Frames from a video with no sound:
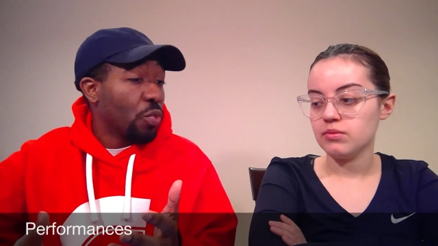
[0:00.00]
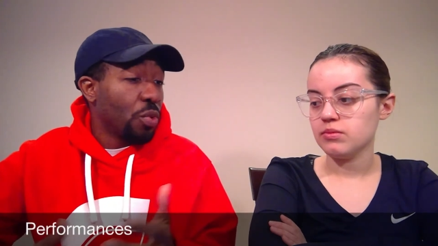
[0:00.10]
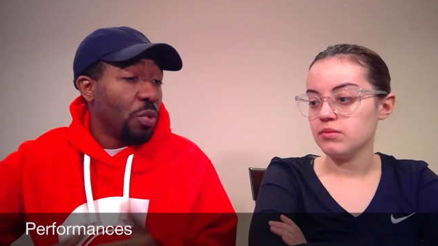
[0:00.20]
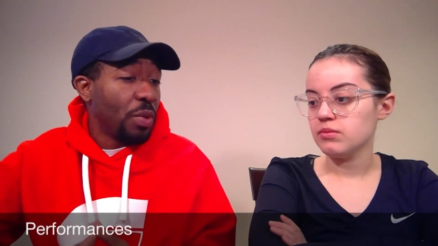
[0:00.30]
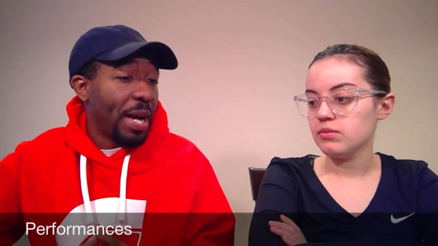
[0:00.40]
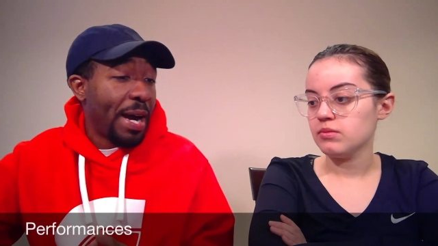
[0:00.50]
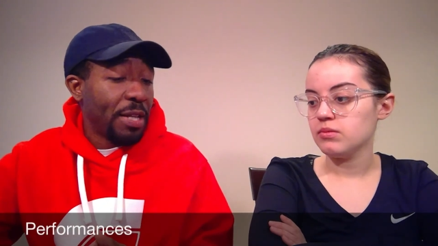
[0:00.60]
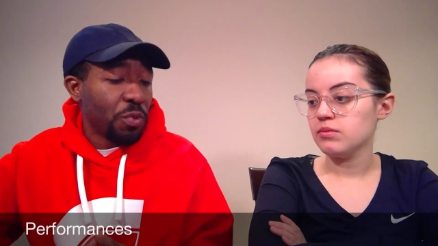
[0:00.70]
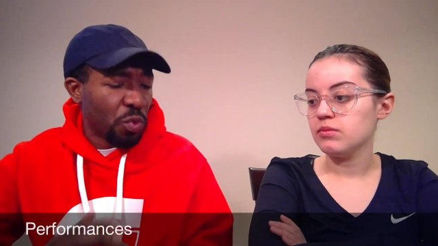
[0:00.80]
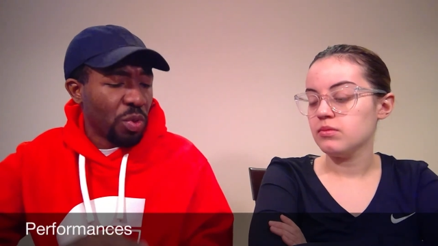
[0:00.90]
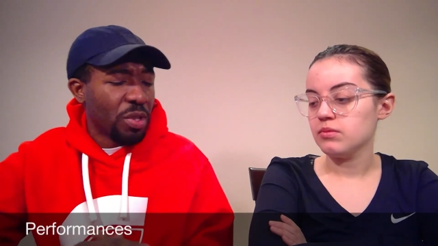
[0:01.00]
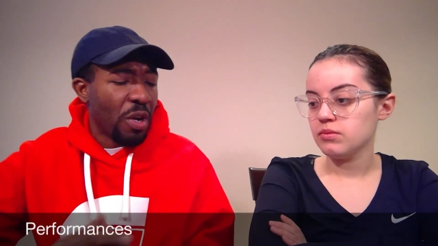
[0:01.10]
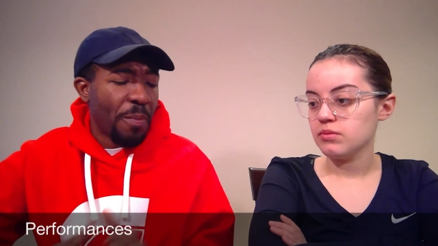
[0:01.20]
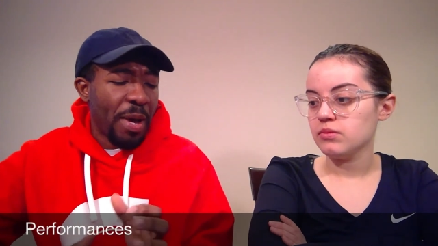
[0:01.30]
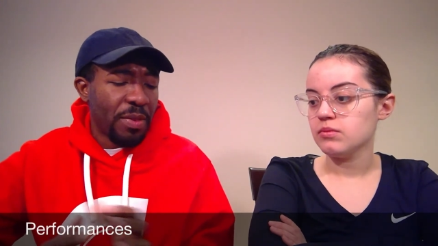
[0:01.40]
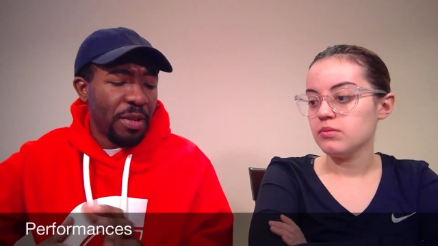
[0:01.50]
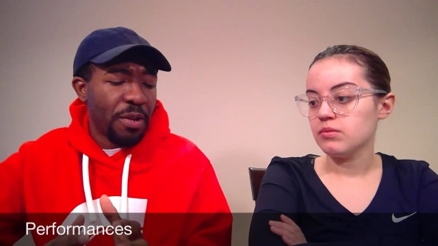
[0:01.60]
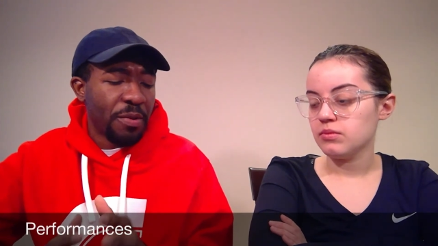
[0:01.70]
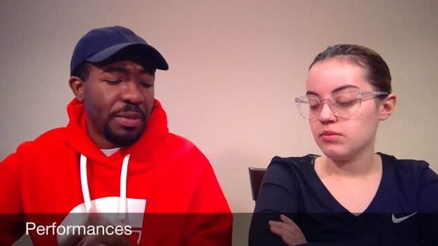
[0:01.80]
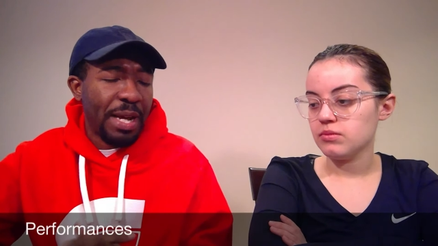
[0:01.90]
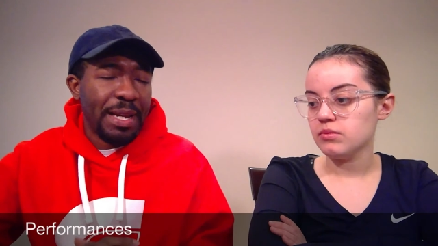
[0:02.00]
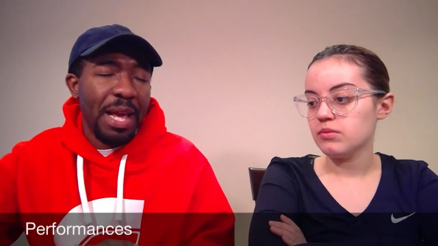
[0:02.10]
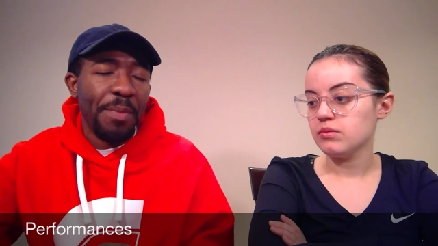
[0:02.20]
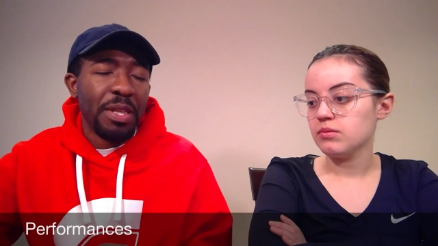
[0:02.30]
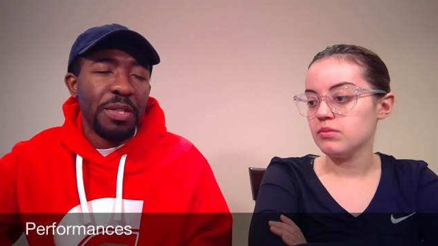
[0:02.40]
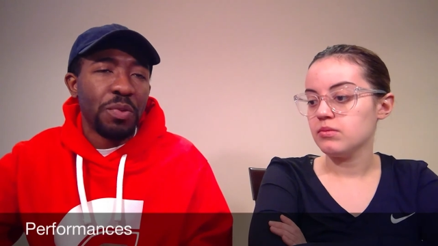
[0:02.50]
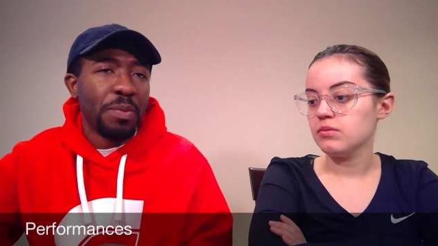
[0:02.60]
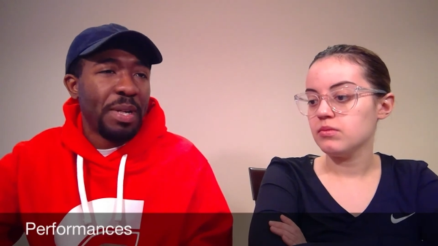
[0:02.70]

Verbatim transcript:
Speaker 1: Crew guys, which we'll talk about their dynamic in this one.